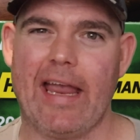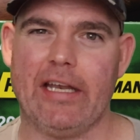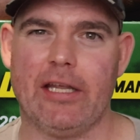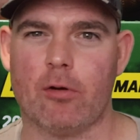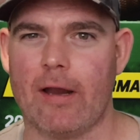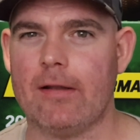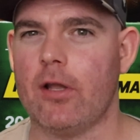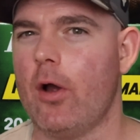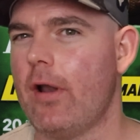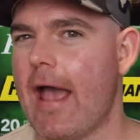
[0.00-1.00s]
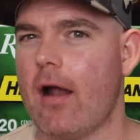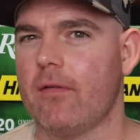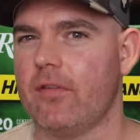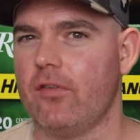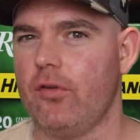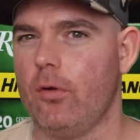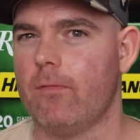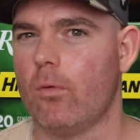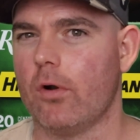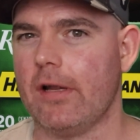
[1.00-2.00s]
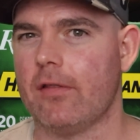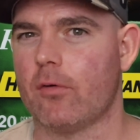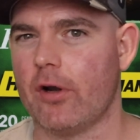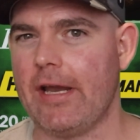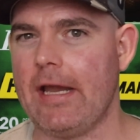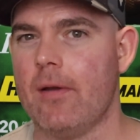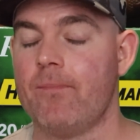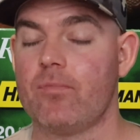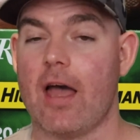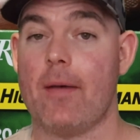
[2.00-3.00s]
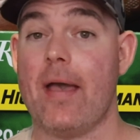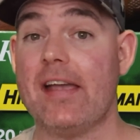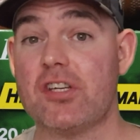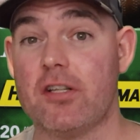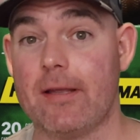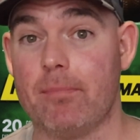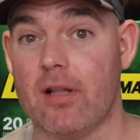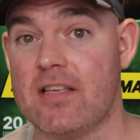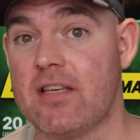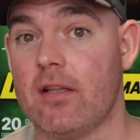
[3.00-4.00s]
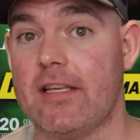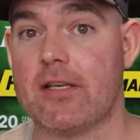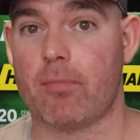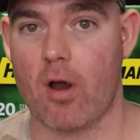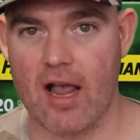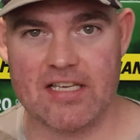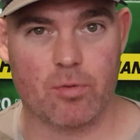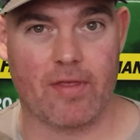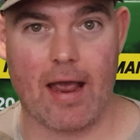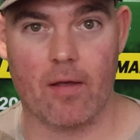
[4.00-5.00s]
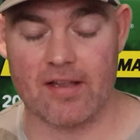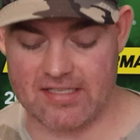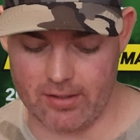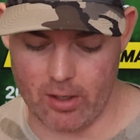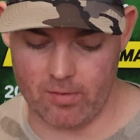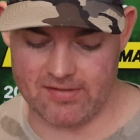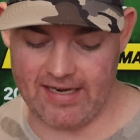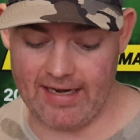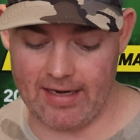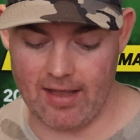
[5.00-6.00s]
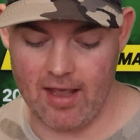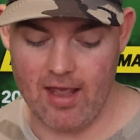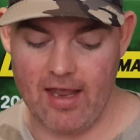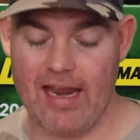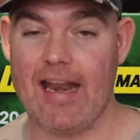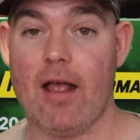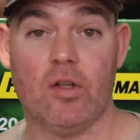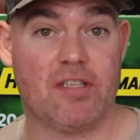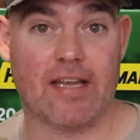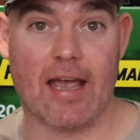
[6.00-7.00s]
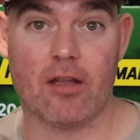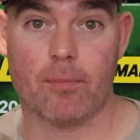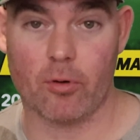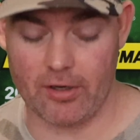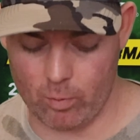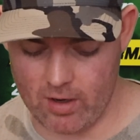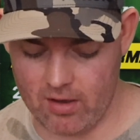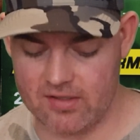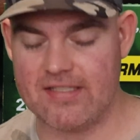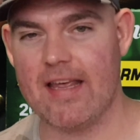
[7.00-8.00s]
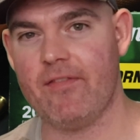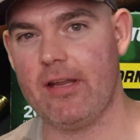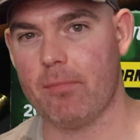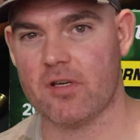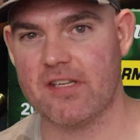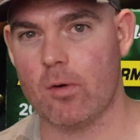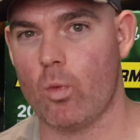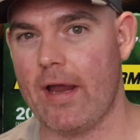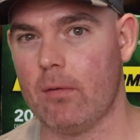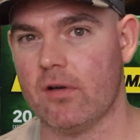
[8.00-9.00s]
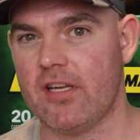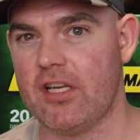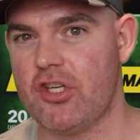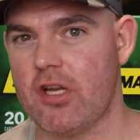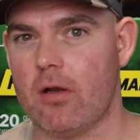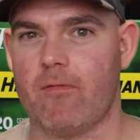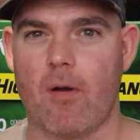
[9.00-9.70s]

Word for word: 80 grain load out of the 243. I'm actually pleasantly surprised with how this load did it held together pretty well 70% weight retention